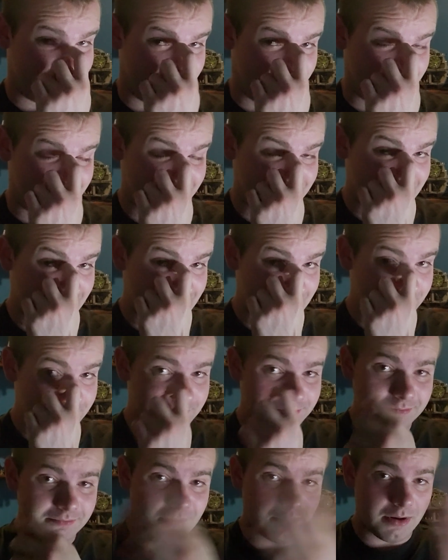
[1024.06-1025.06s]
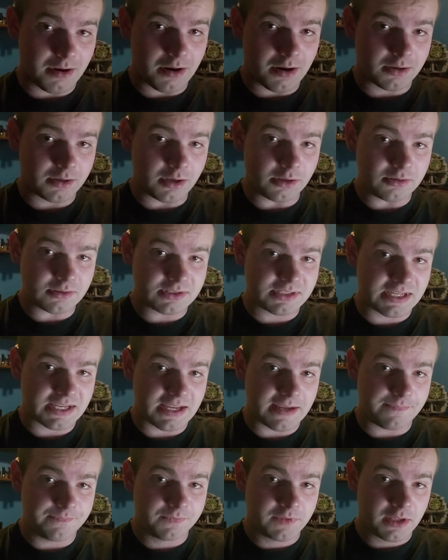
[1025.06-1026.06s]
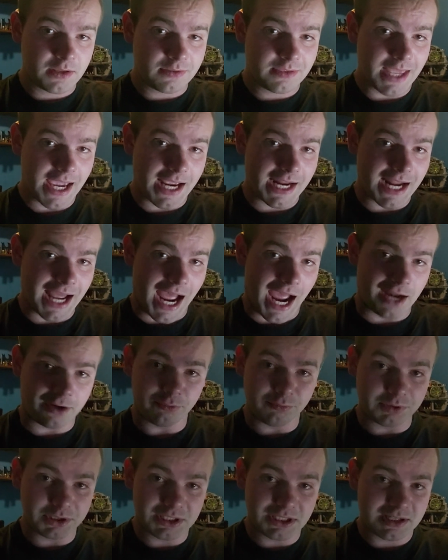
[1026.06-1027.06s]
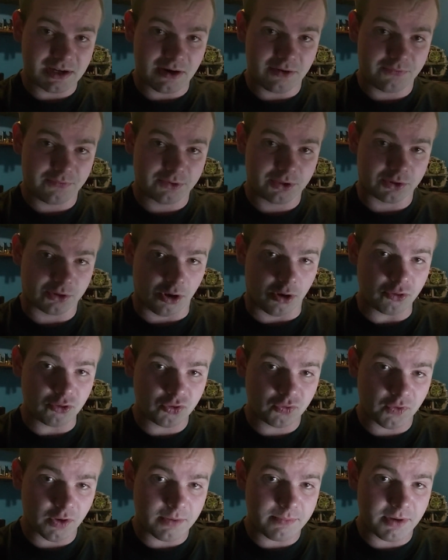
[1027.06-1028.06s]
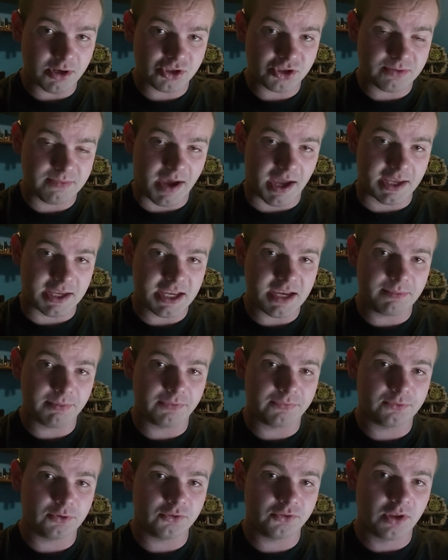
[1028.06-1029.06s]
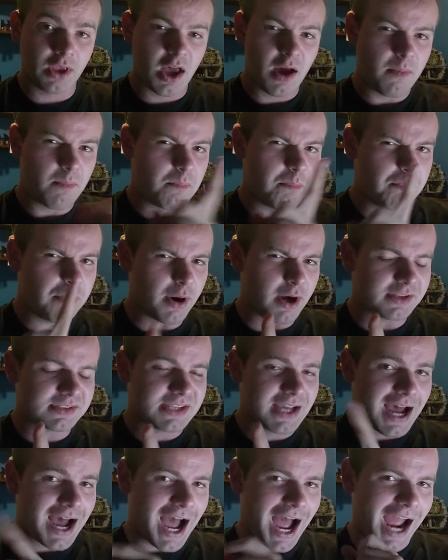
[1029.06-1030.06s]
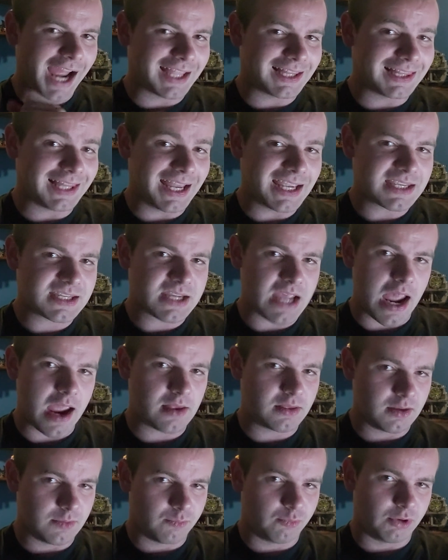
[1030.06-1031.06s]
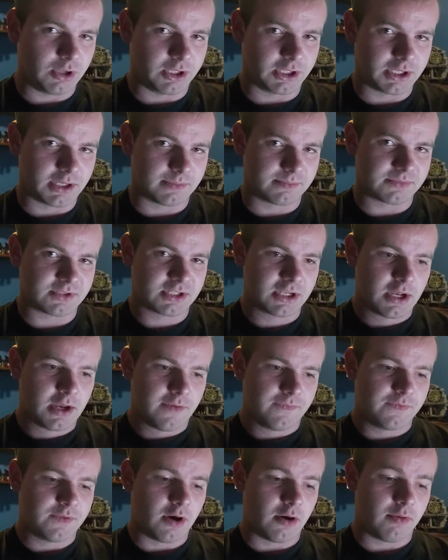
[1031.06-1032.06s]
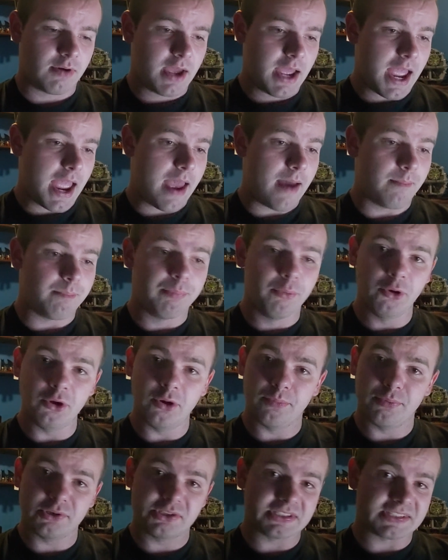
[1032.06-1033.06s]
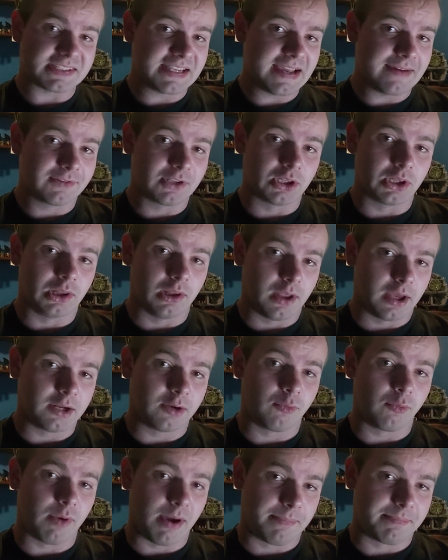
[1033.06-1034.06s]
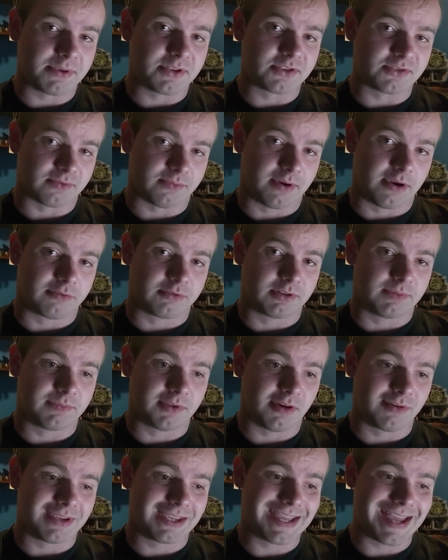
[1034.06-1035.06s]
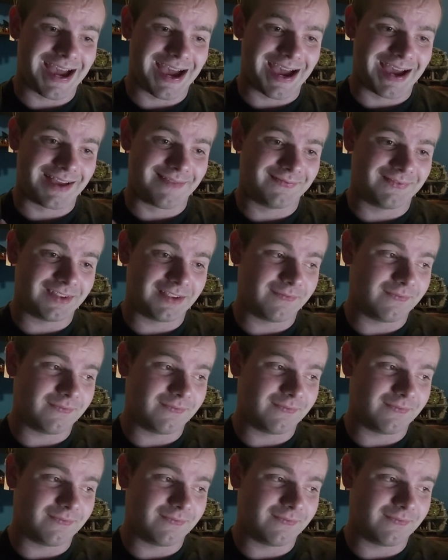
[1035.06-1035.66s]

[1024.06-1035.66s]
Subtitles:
once again, another team that I don't really care for the coach very much, and Matt Eberflus, but I like Caleb Williams, though. And boy, oh boy, does he have a lot of weapons around him, though. He had